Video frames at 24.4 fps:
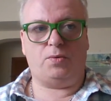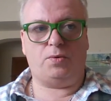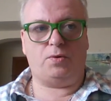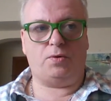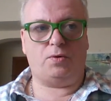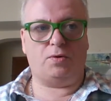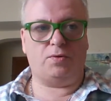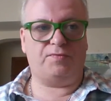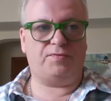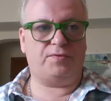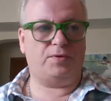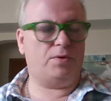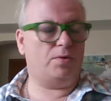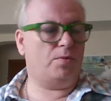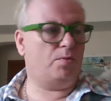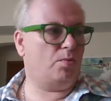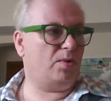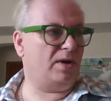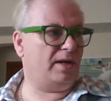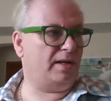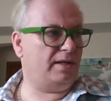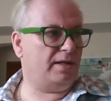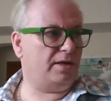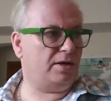of
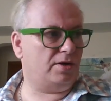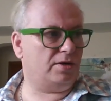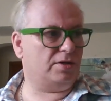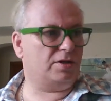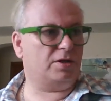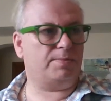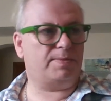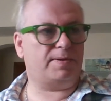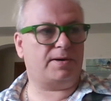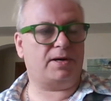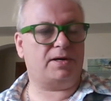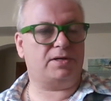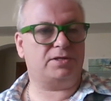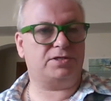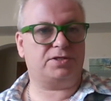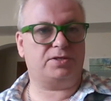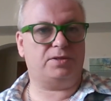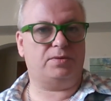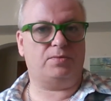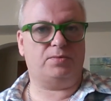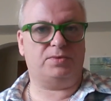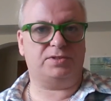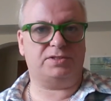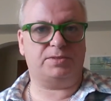when the other
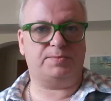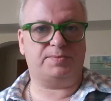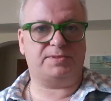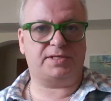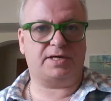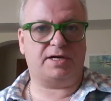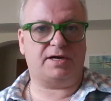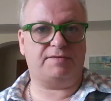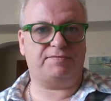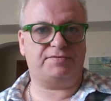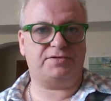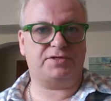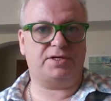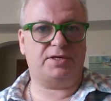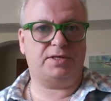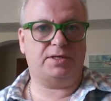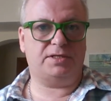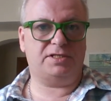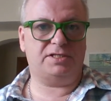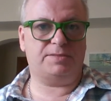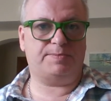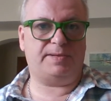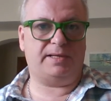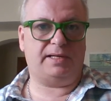particle was observed
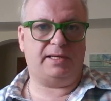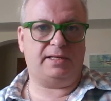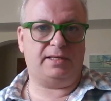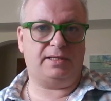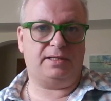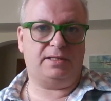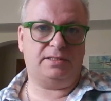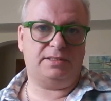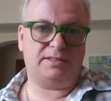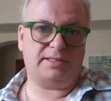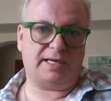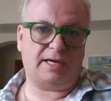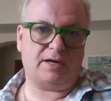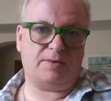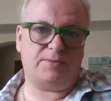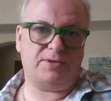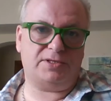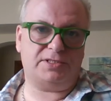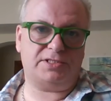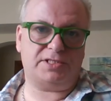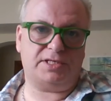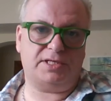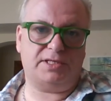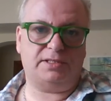spinning
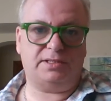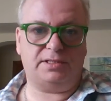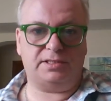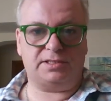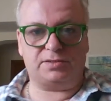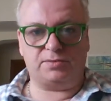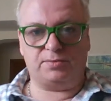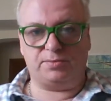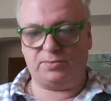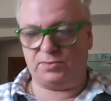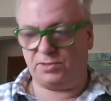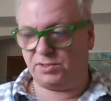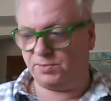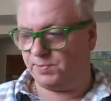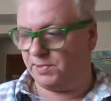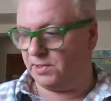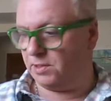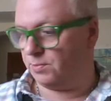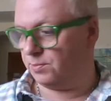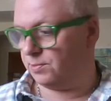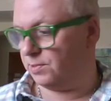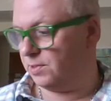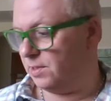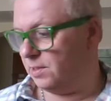downwards, this one would spin
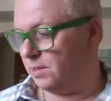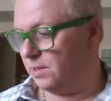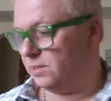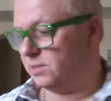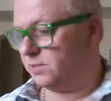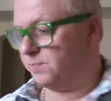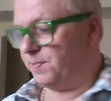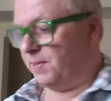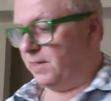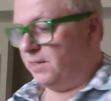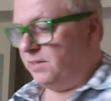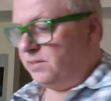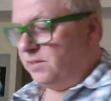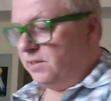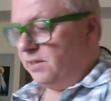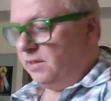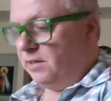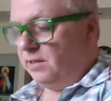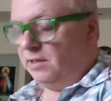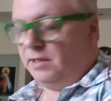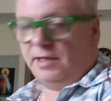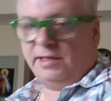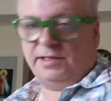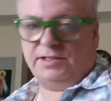up. It's
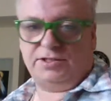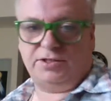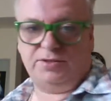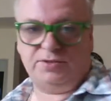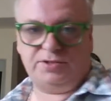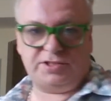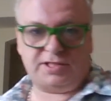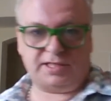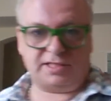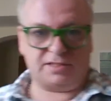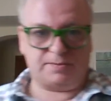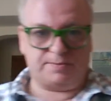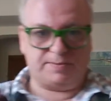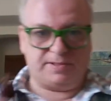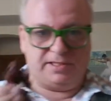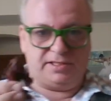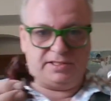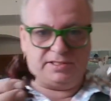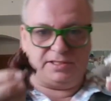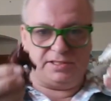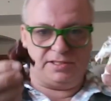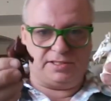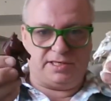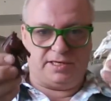basically like two chess
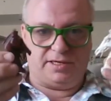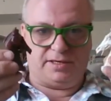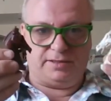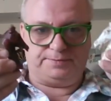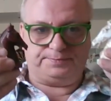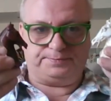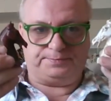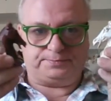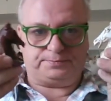pieces here.